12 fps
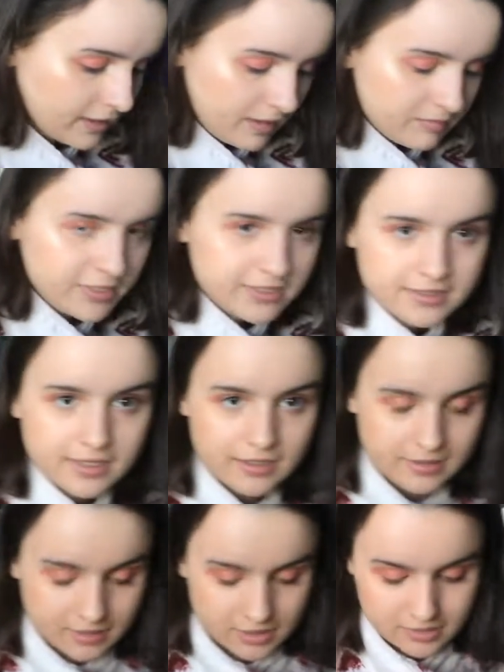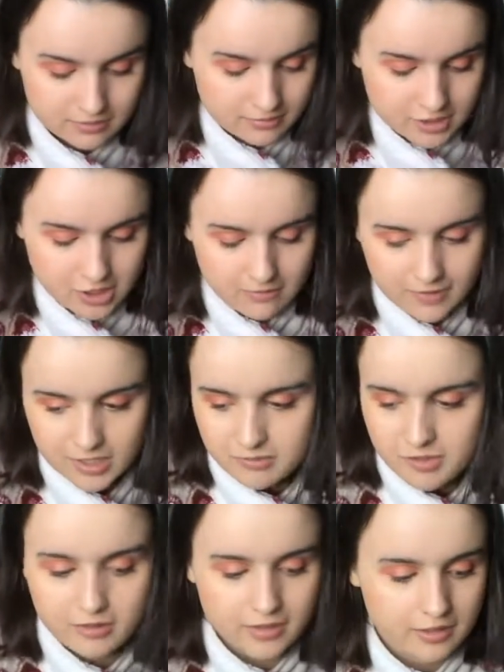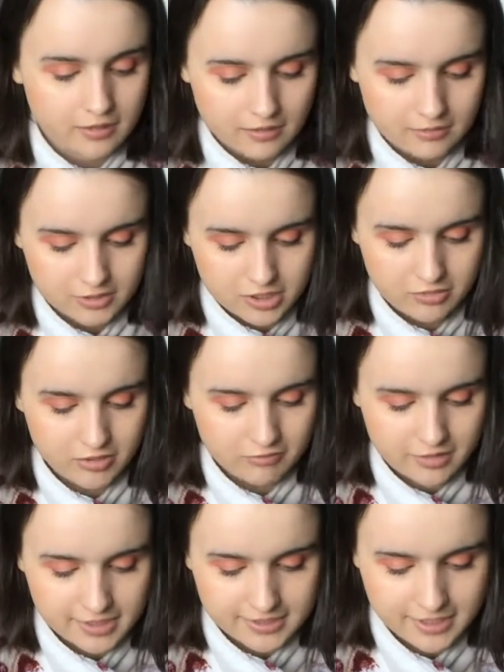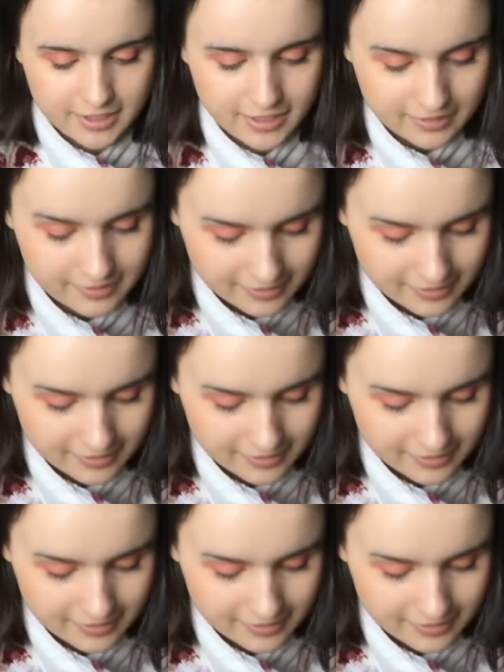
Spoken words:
I'm just like shoving them all here. I'll show you in a second.